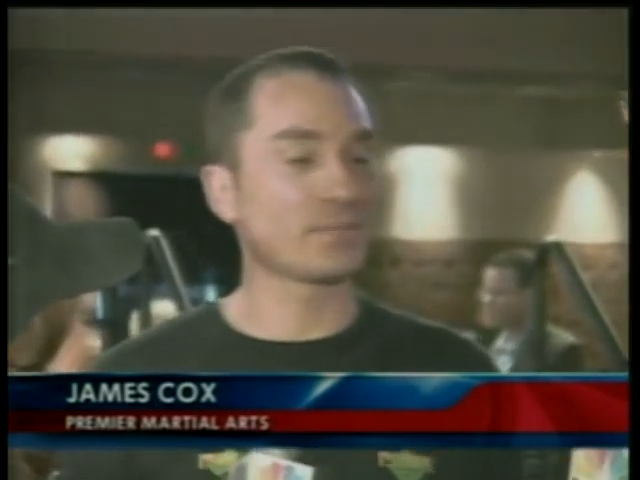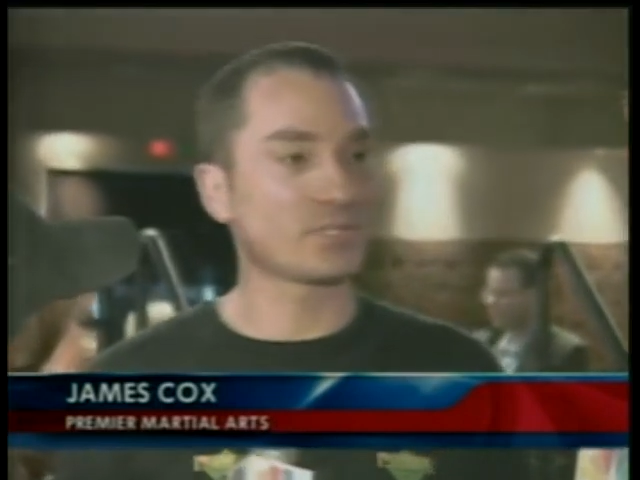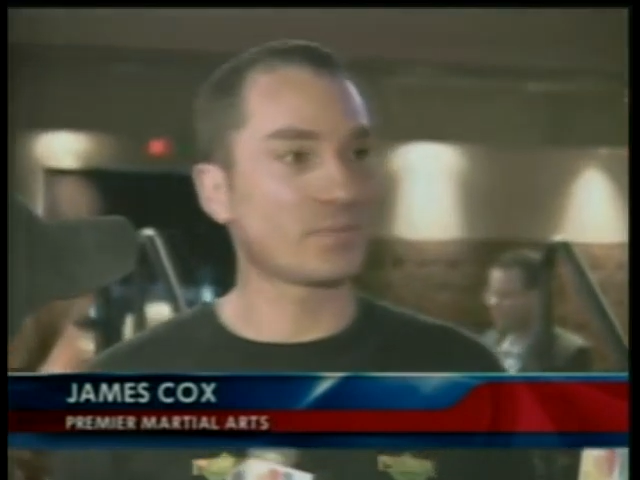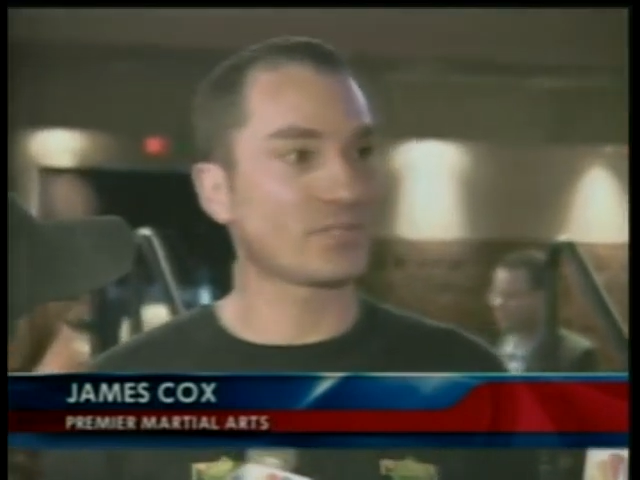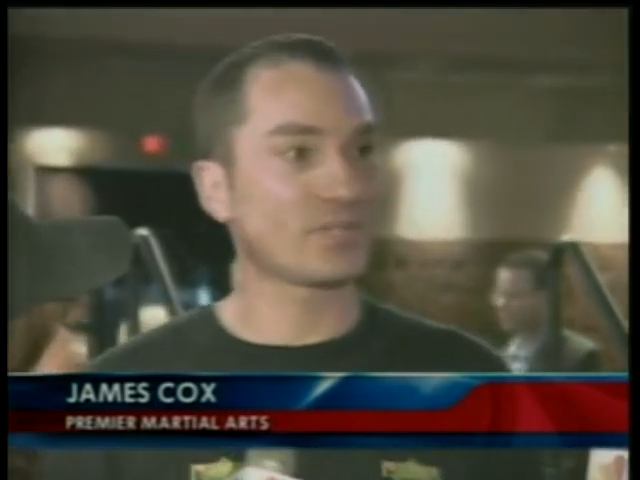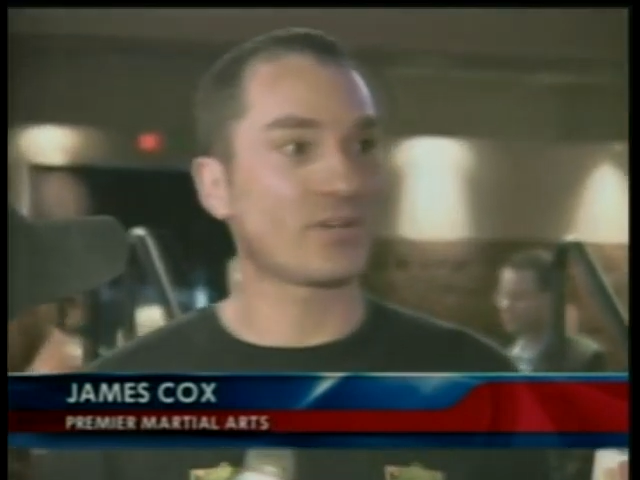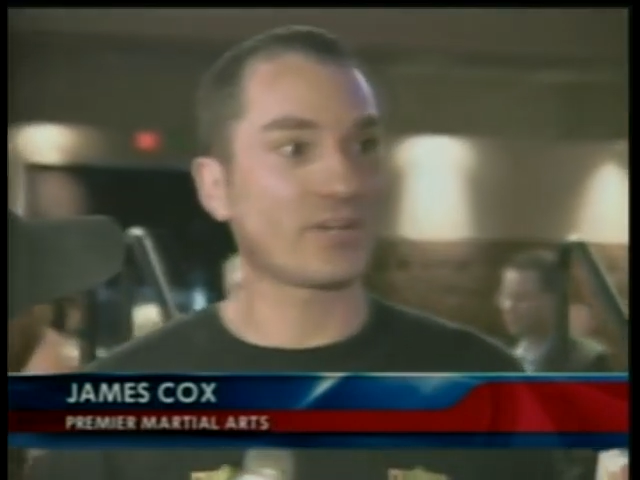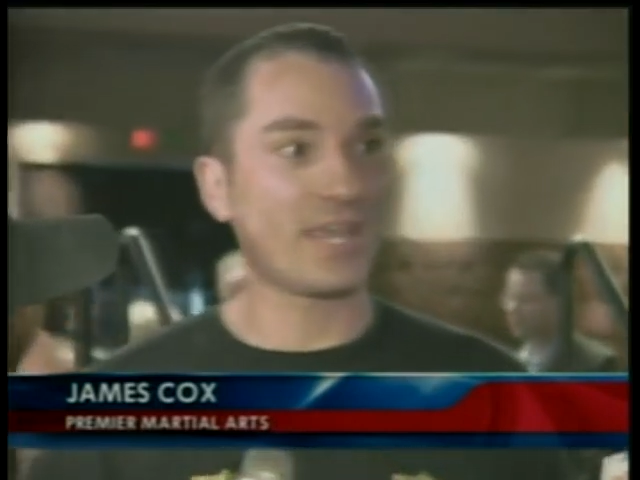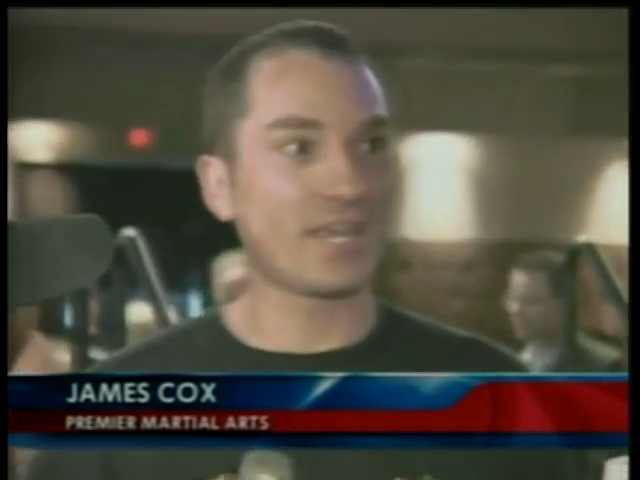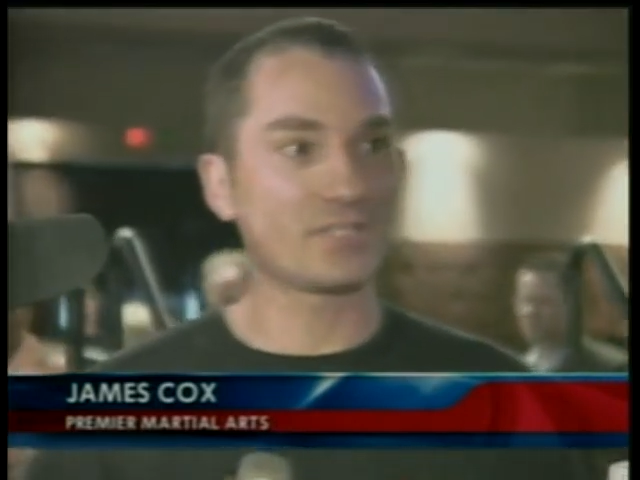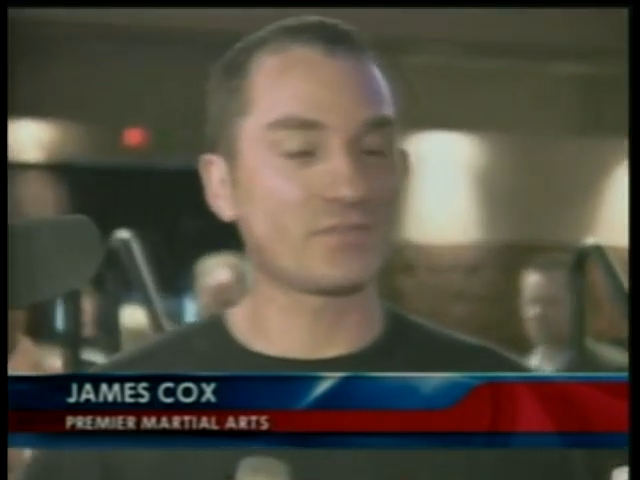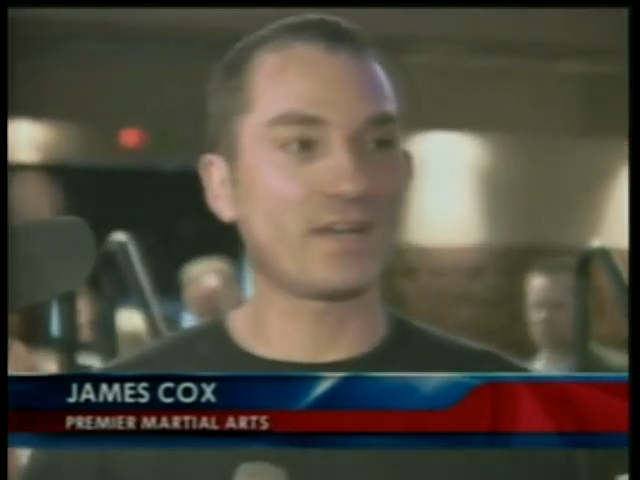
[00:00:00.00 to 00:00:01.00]
mixed martial art
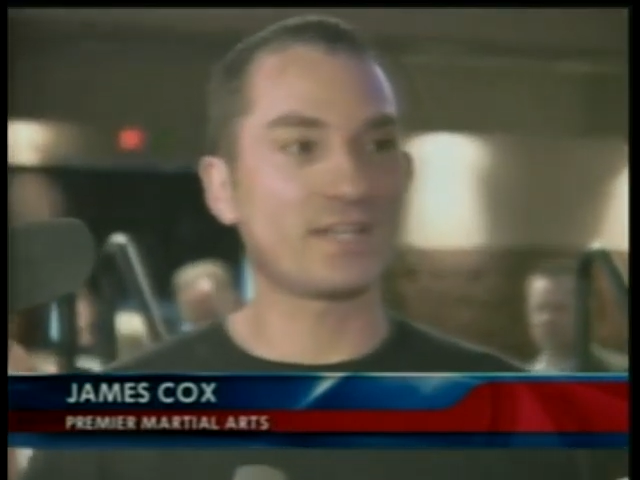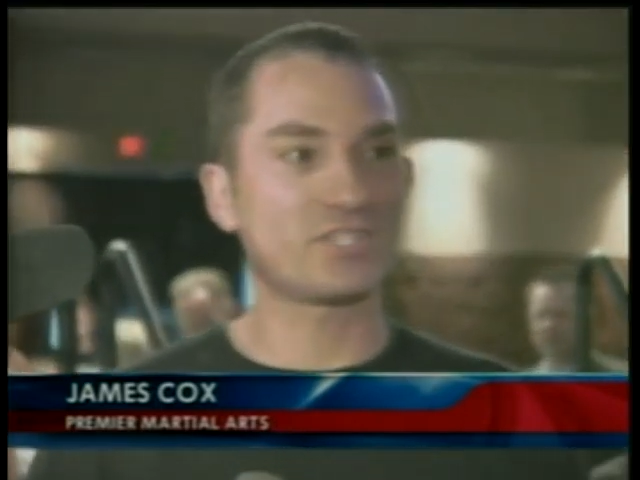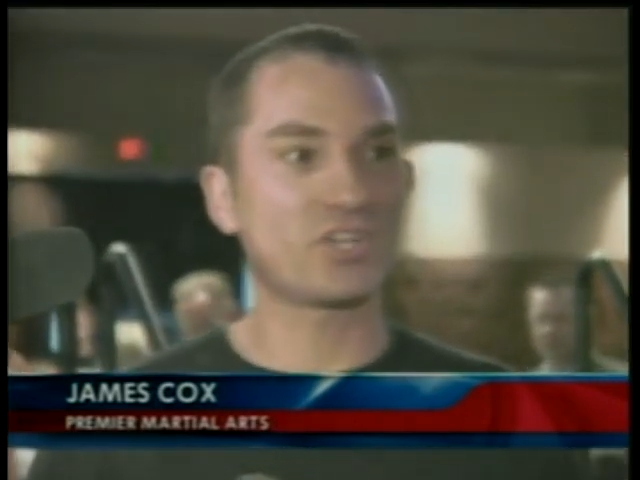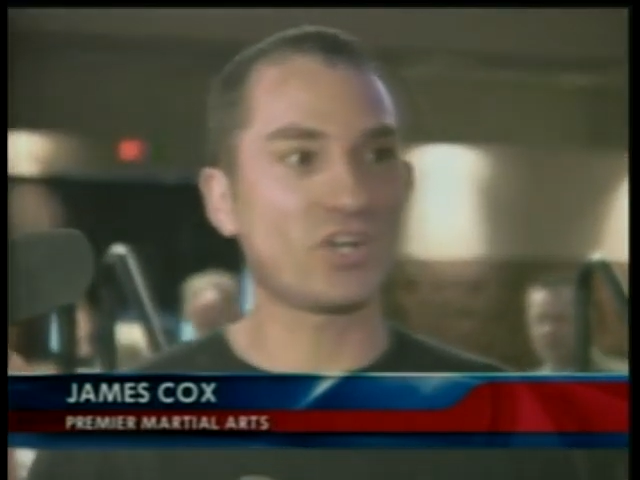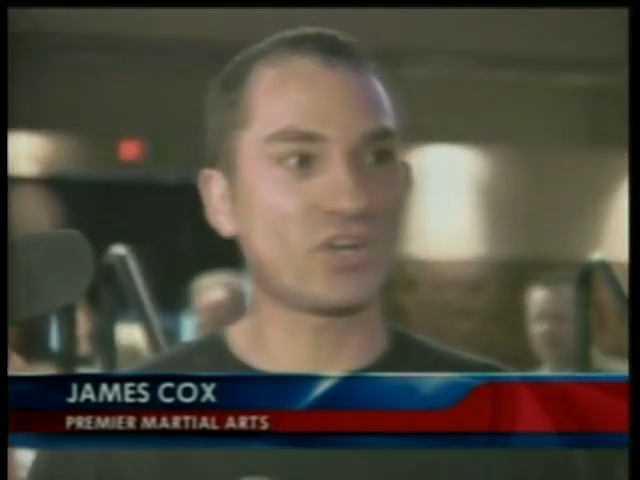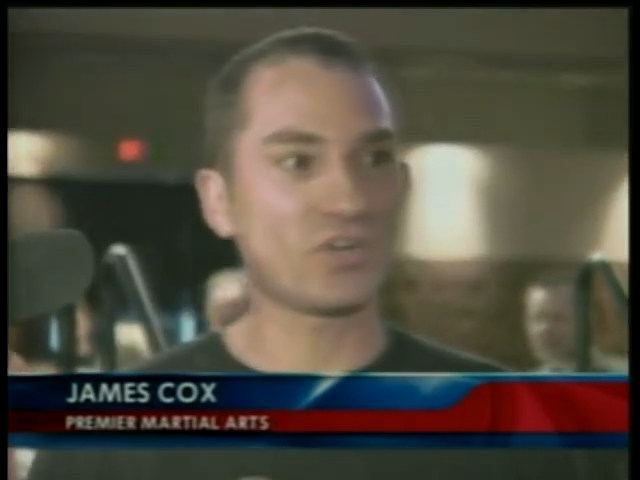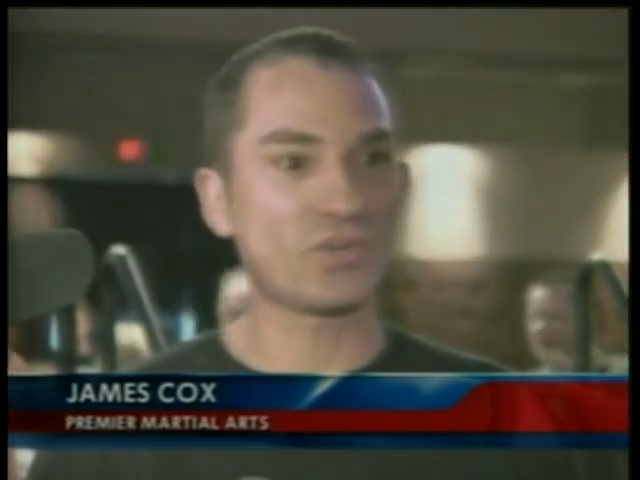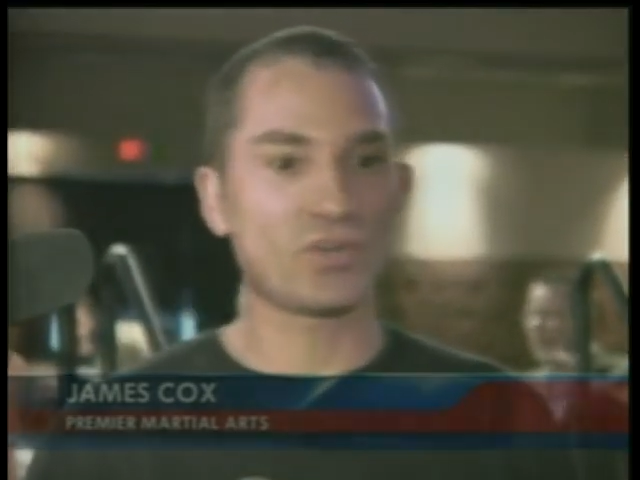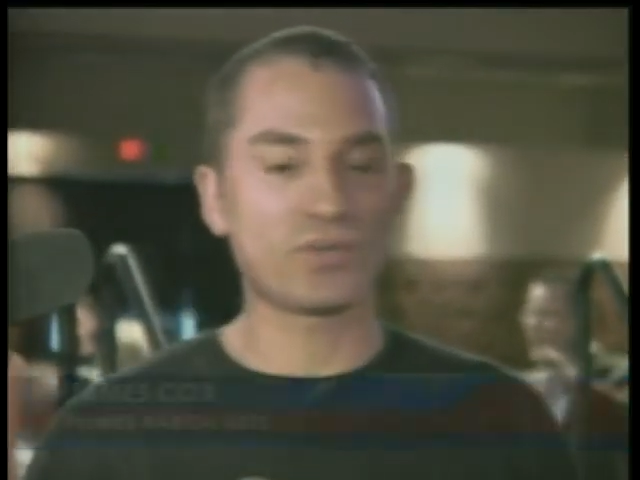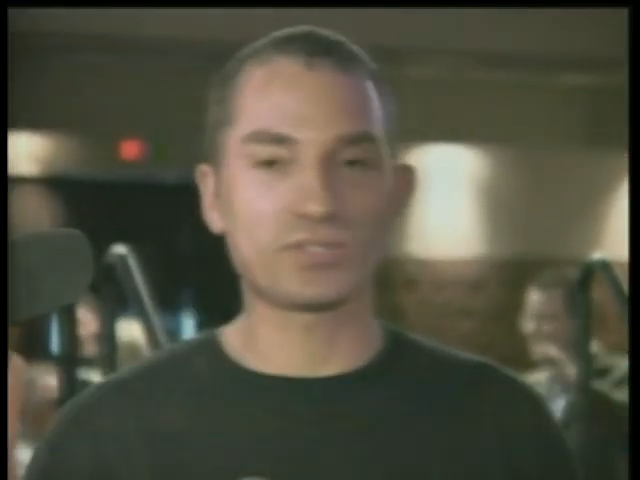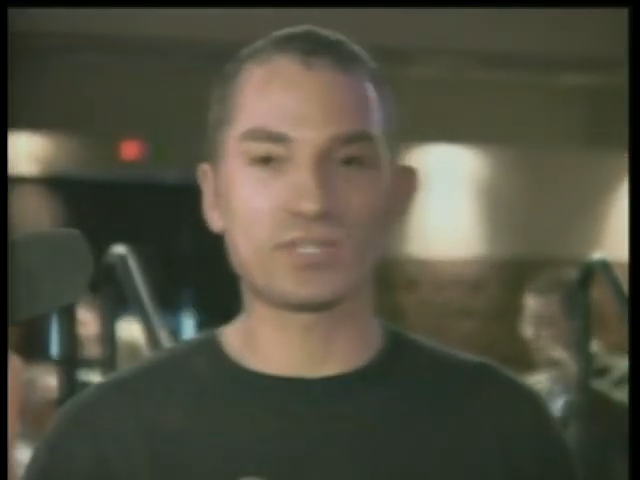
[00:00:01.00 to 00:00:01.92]
cage fights here, you know,